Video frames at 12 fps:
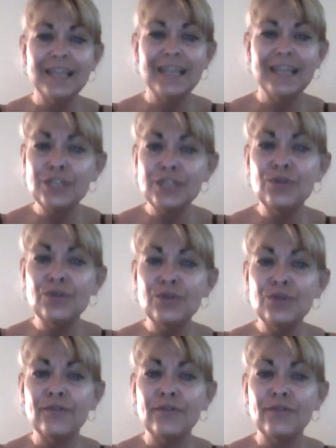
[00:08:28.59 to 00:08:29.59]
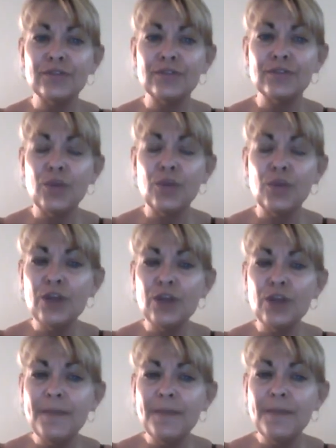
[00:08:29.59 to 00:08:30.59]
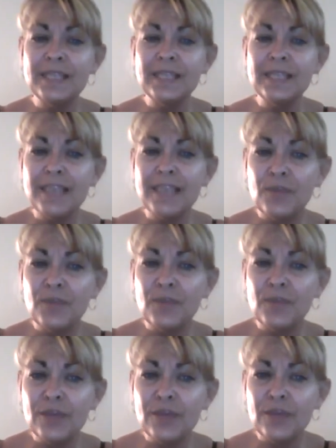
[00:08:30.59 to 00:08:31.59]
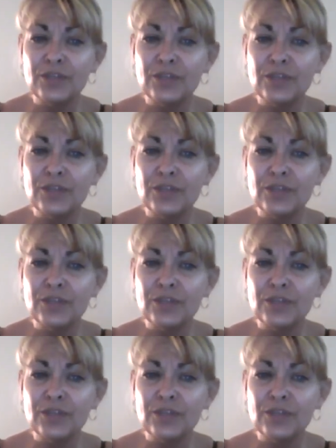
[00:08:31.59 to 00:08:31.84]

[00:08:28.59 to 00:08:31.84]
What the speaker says: This universe would not be the same without you.